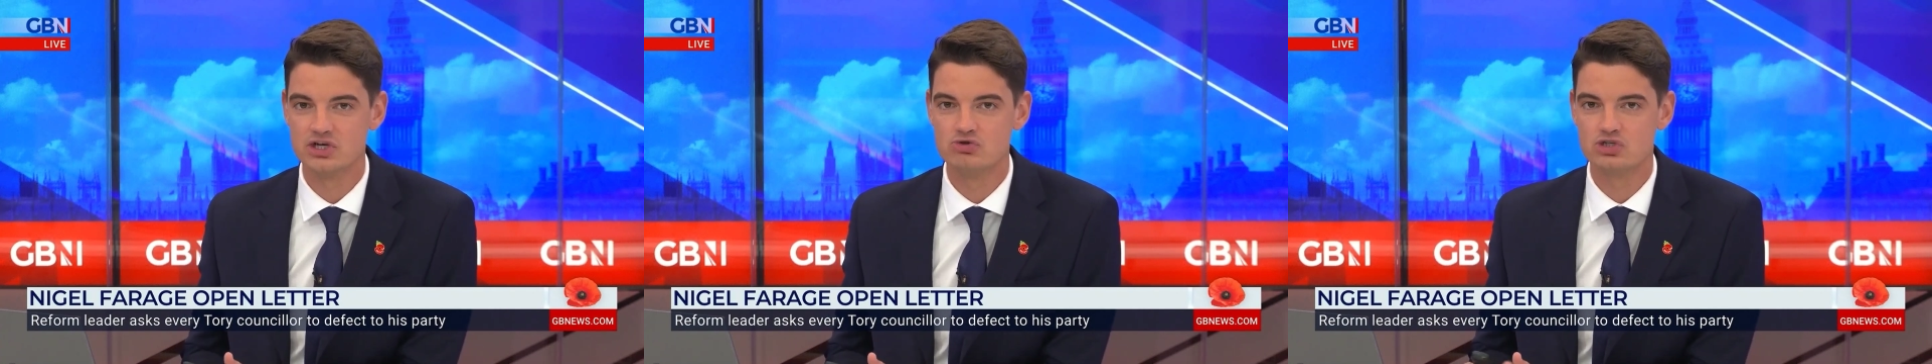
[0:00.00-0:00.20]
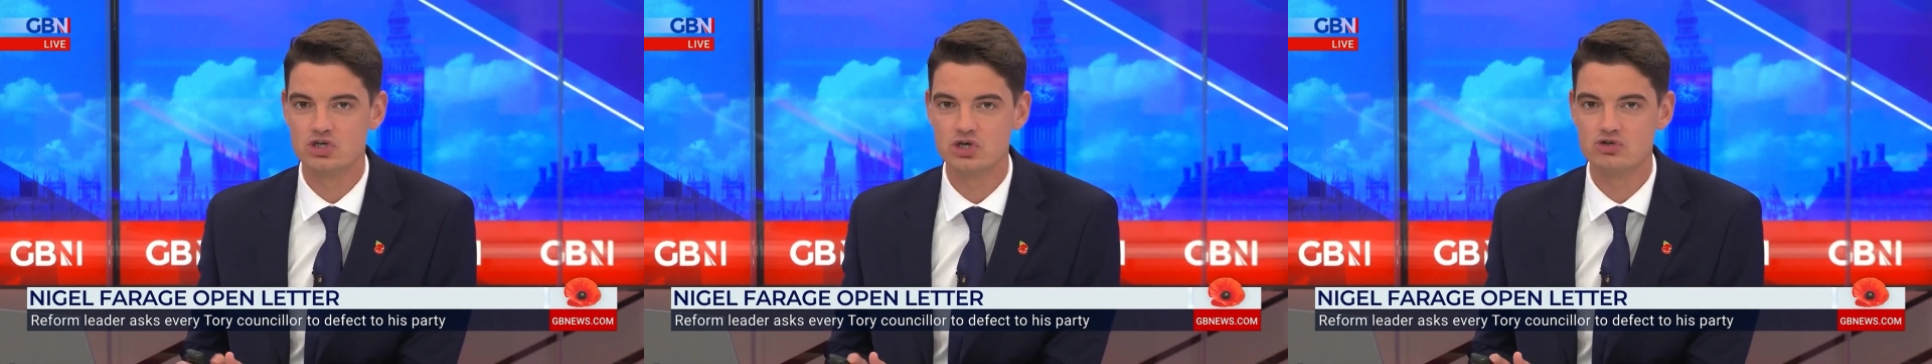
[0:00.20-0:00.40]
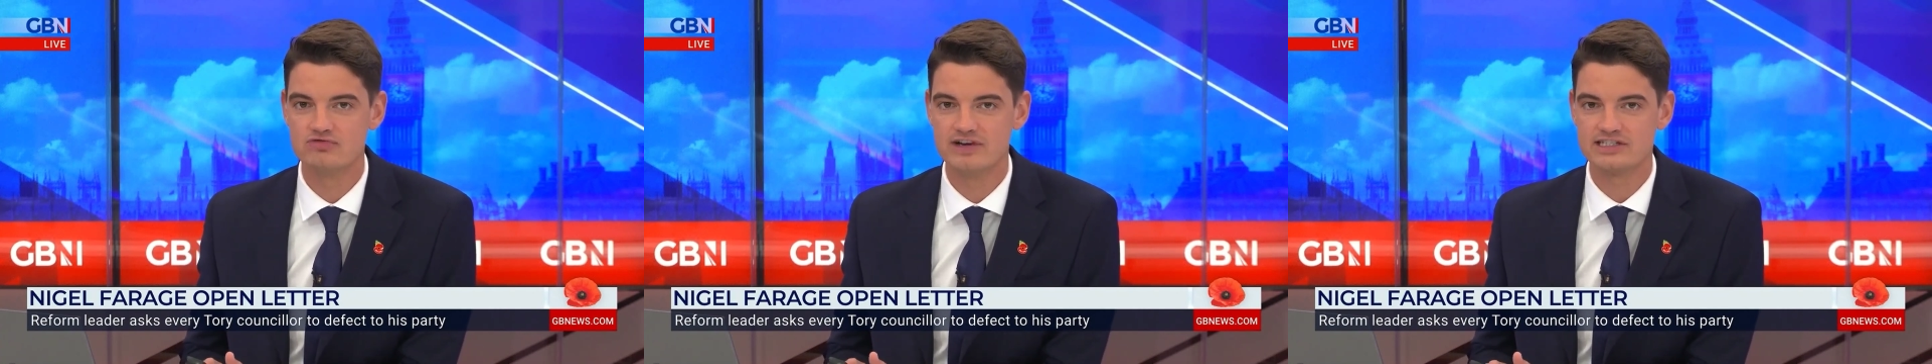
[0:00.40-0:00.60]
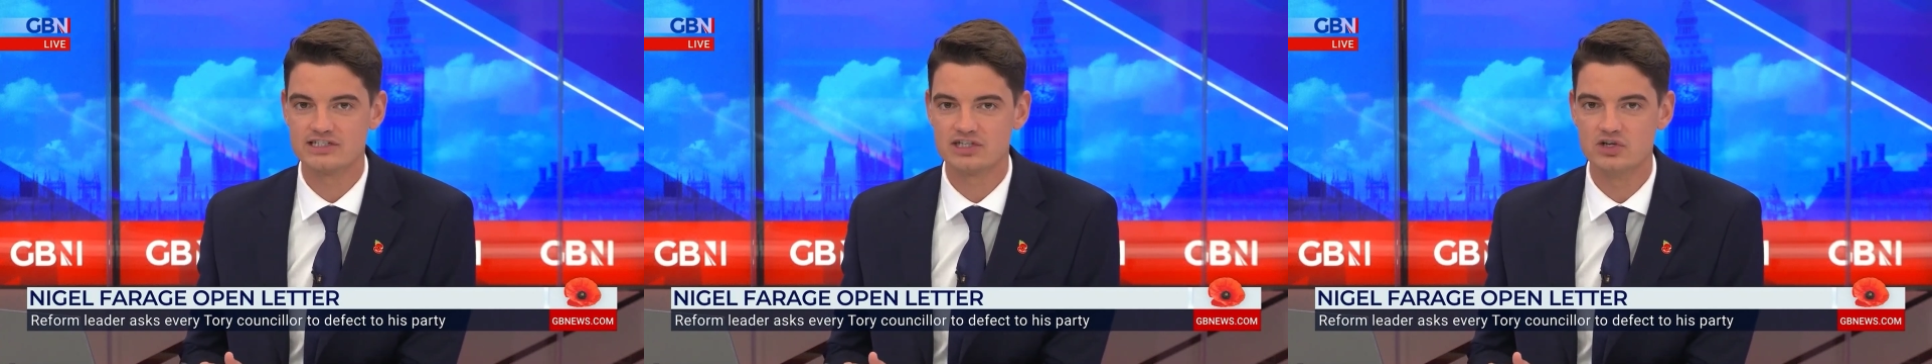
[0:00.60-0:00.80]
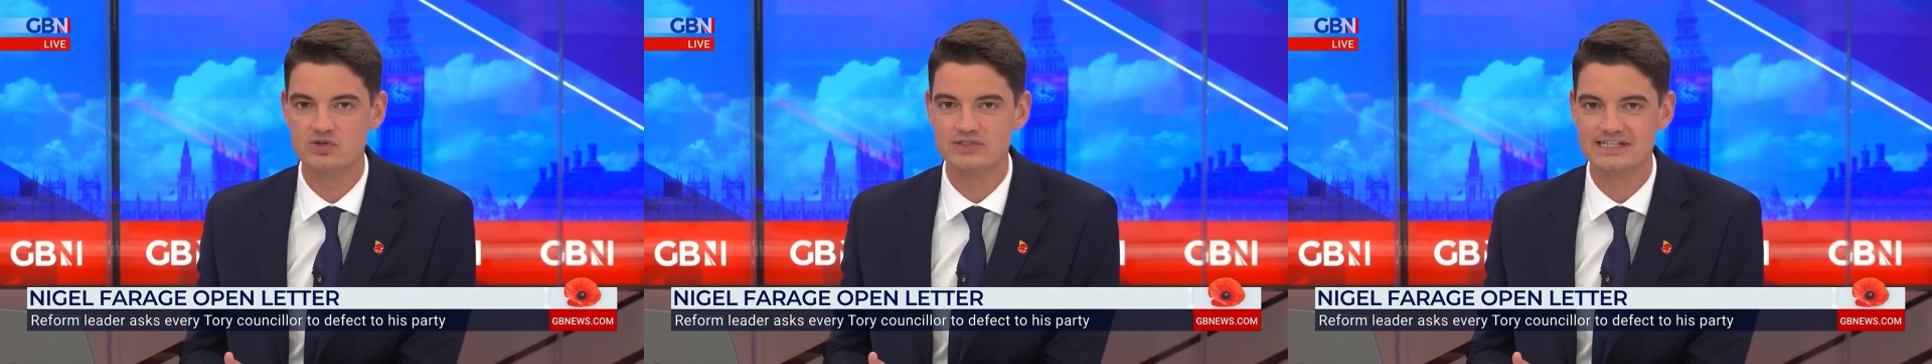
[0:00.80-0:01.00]
who could
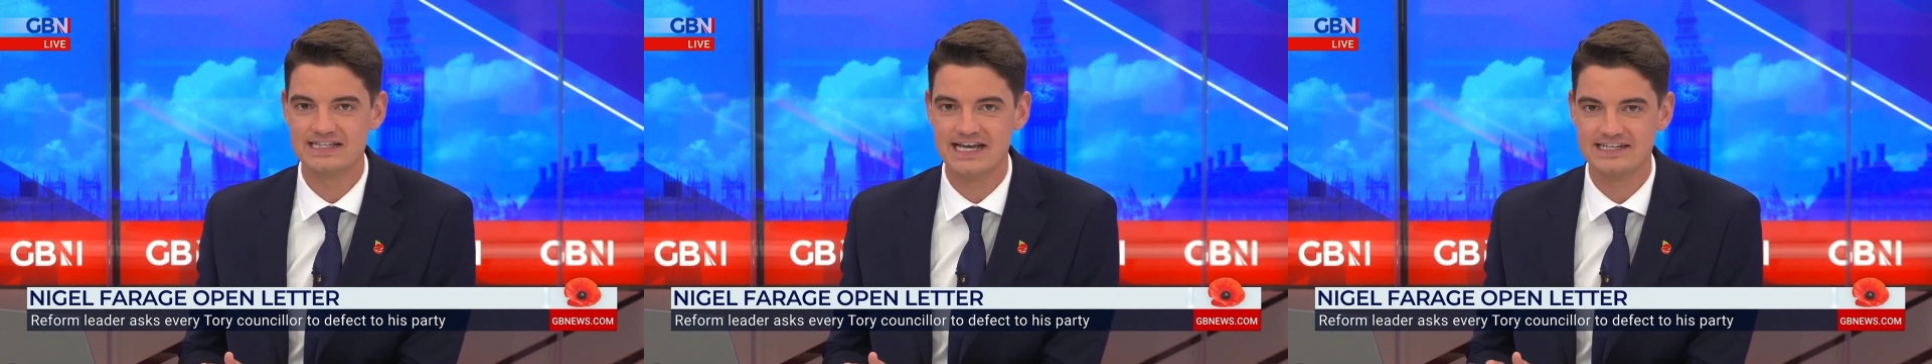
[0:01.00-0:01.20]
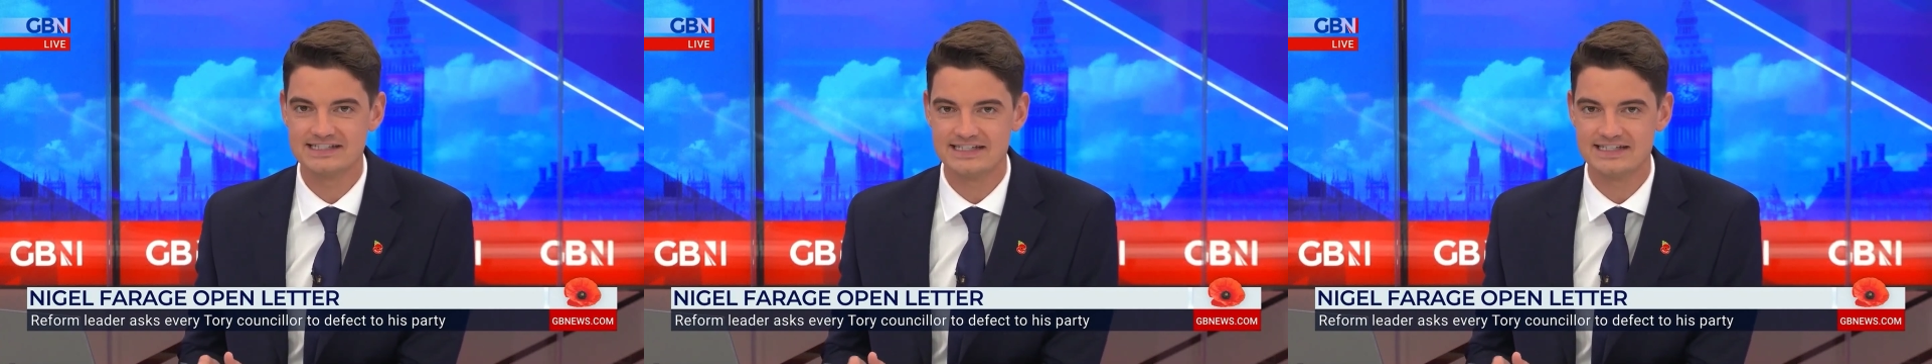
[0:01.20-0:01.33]
risk losing their